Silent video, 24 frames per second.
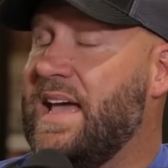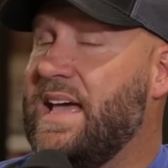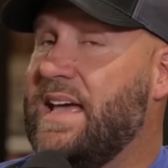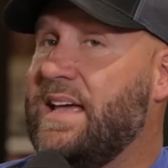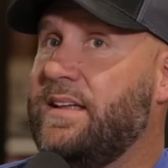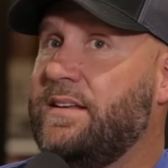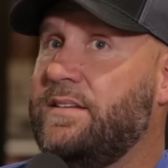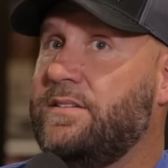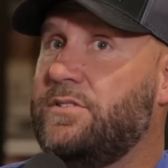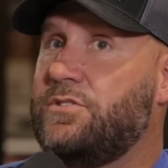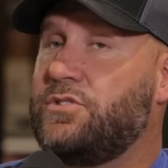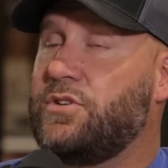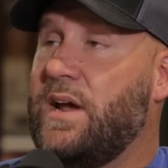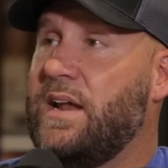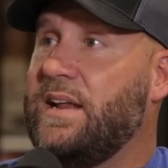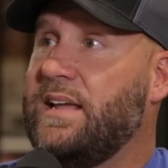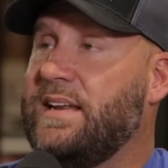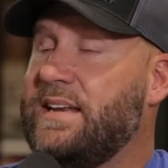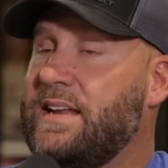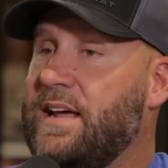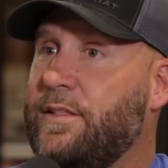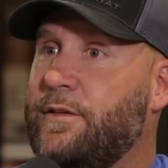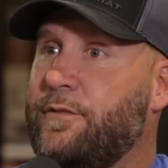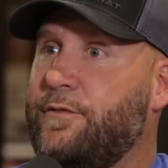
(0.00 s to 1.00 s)
And trying to
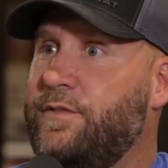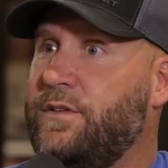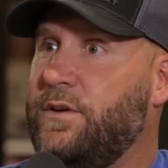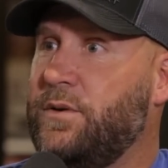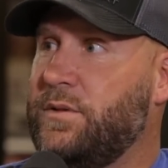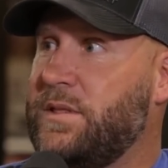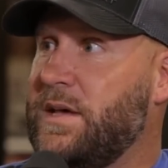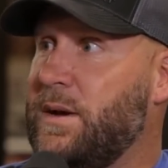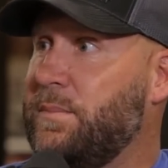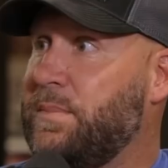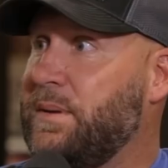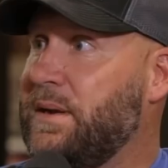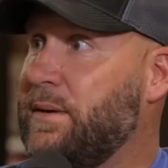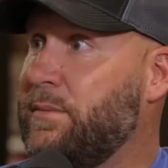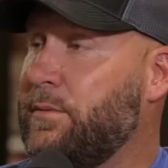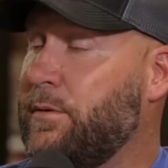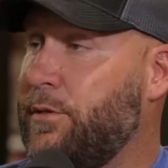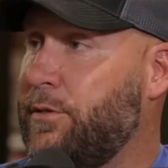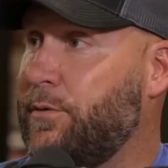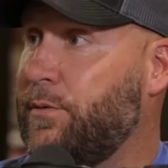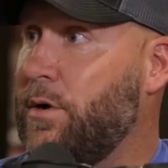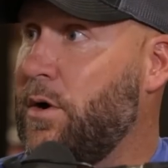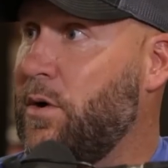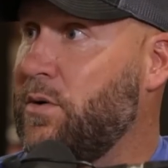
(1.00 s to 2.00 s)
get down the field without being able
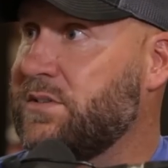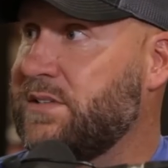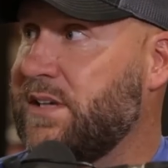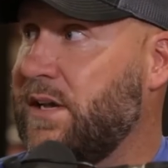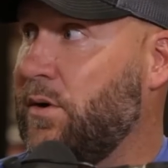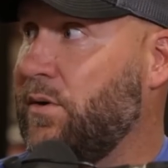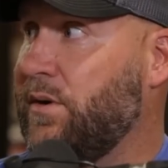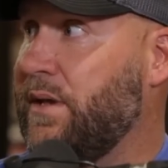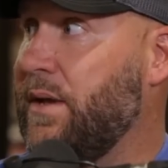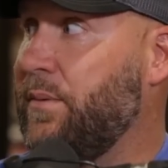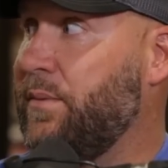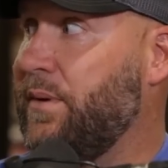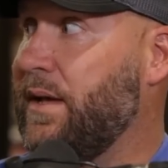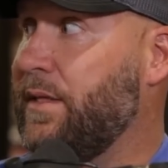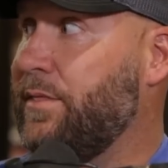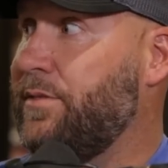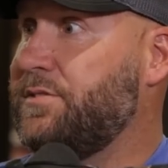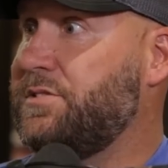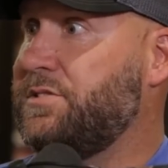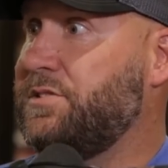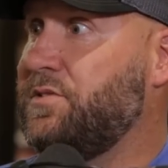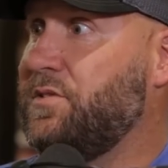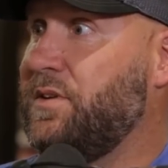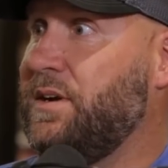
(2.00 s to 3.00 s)
to throw is like, okay, we got
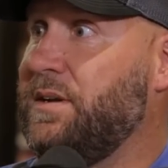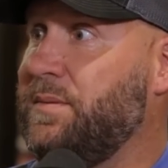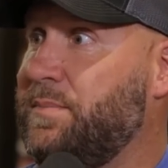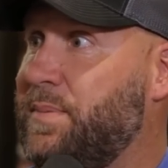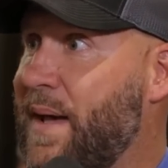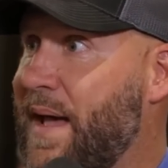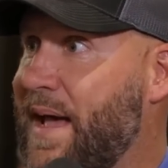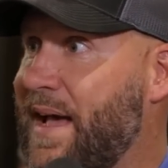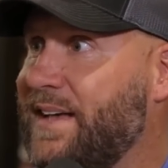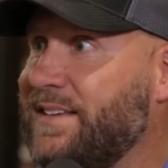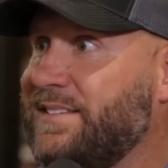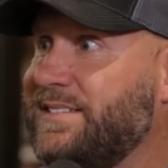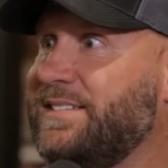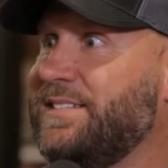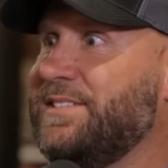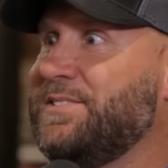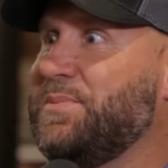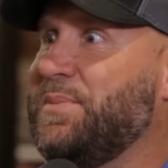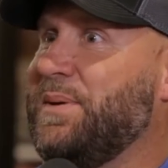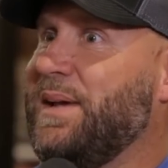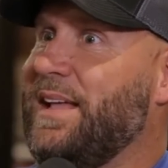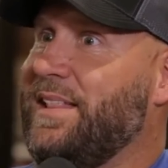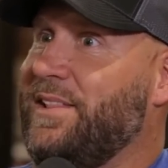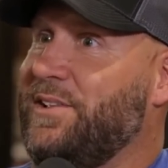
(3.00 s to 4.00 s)
the screen
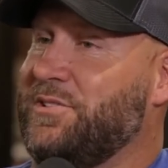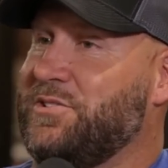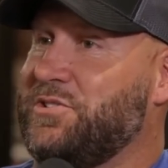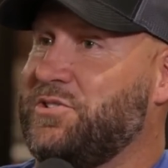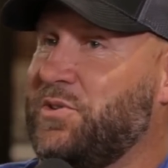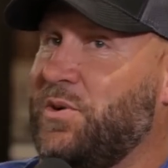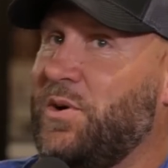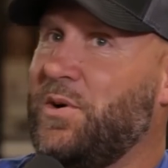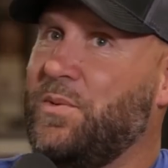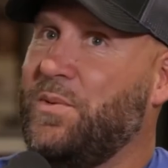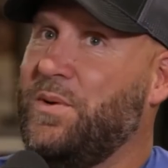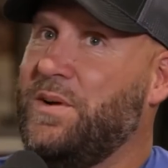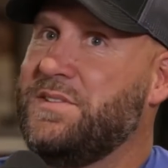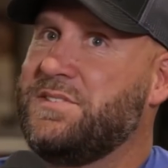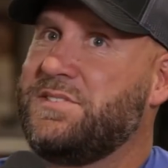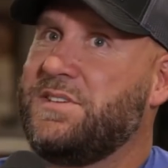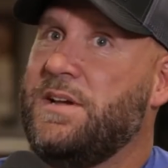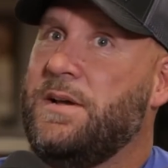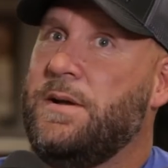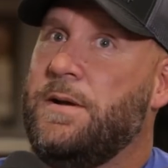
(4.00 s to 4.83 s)
passes, we got little short ones.